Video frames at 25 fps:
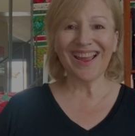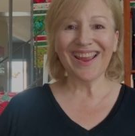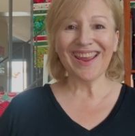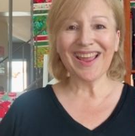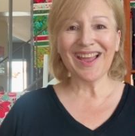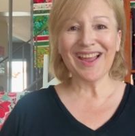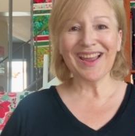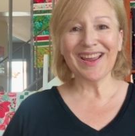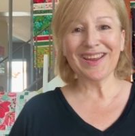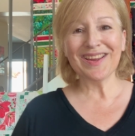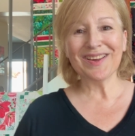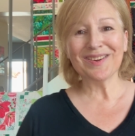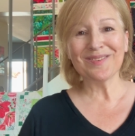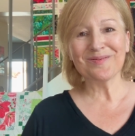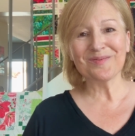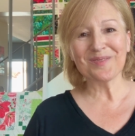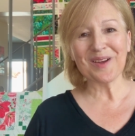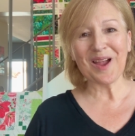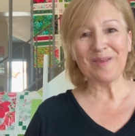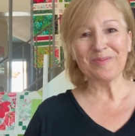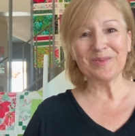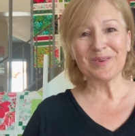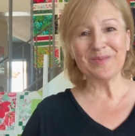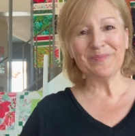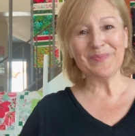I am
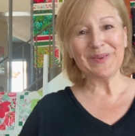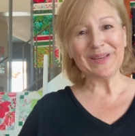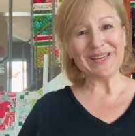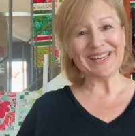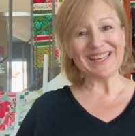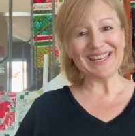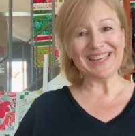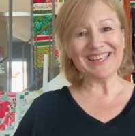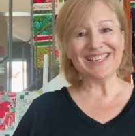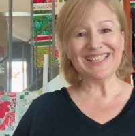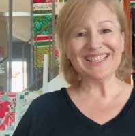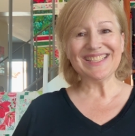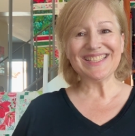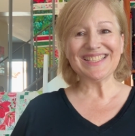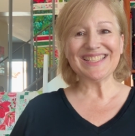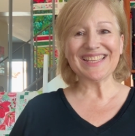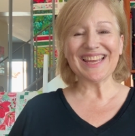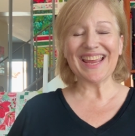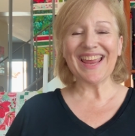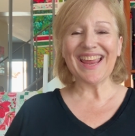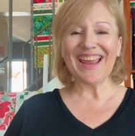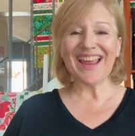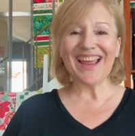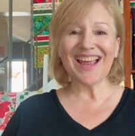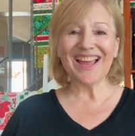Robin Pickens,
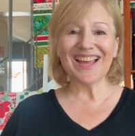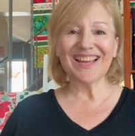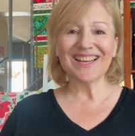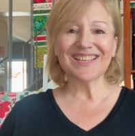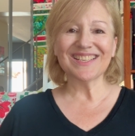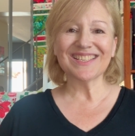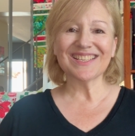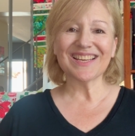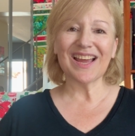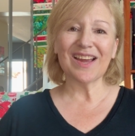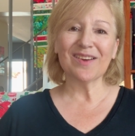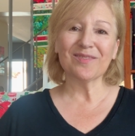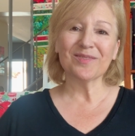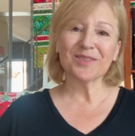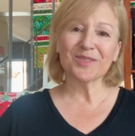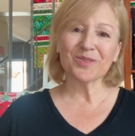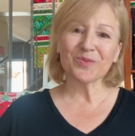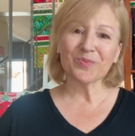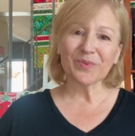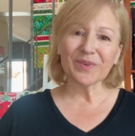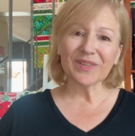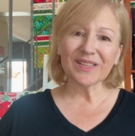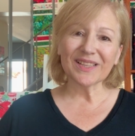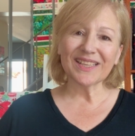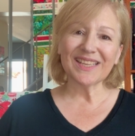and I
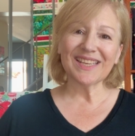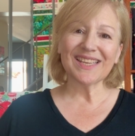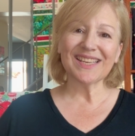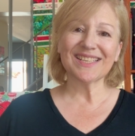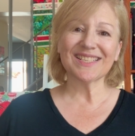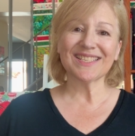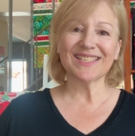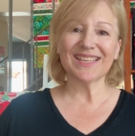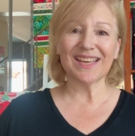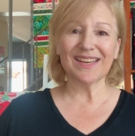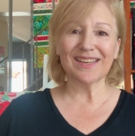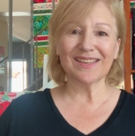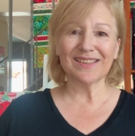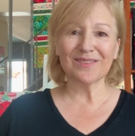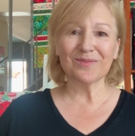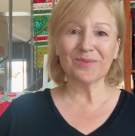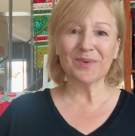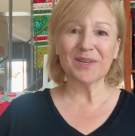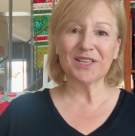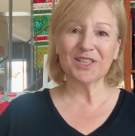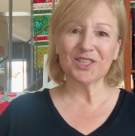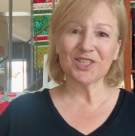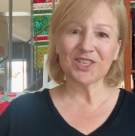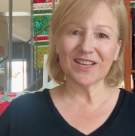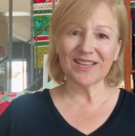was really excited
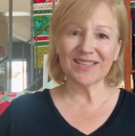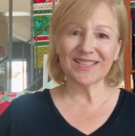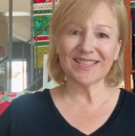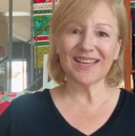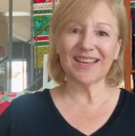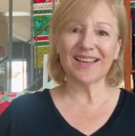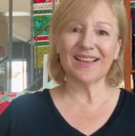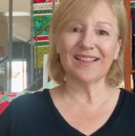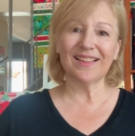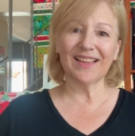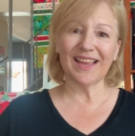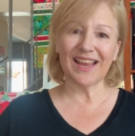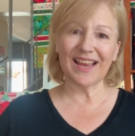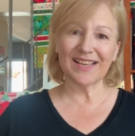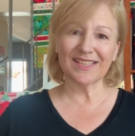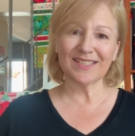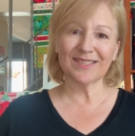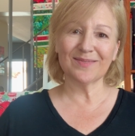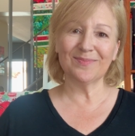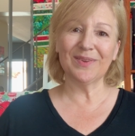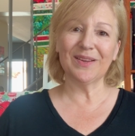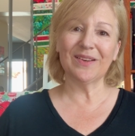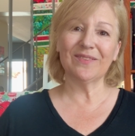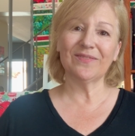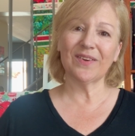when Chantelle
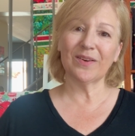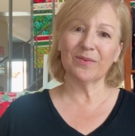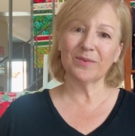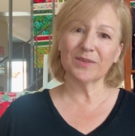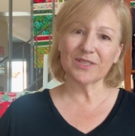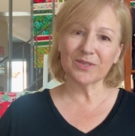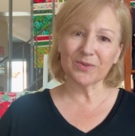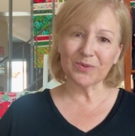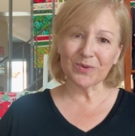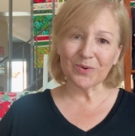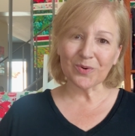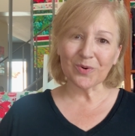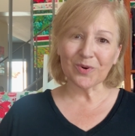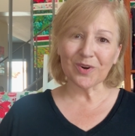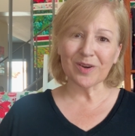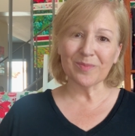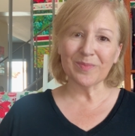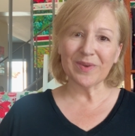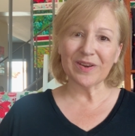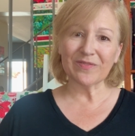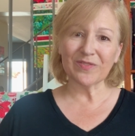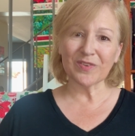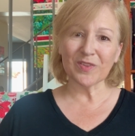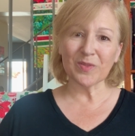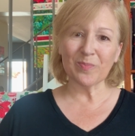asked me if I would do an
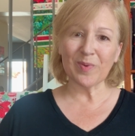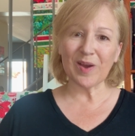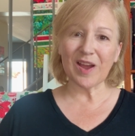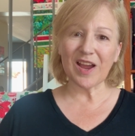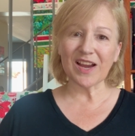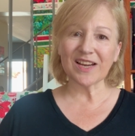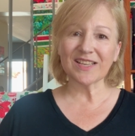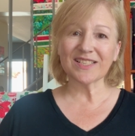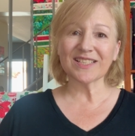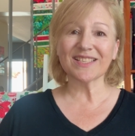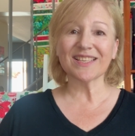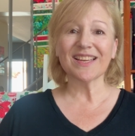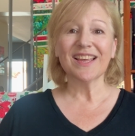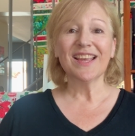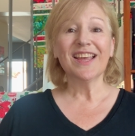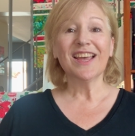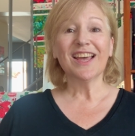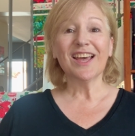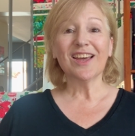ornament for the box.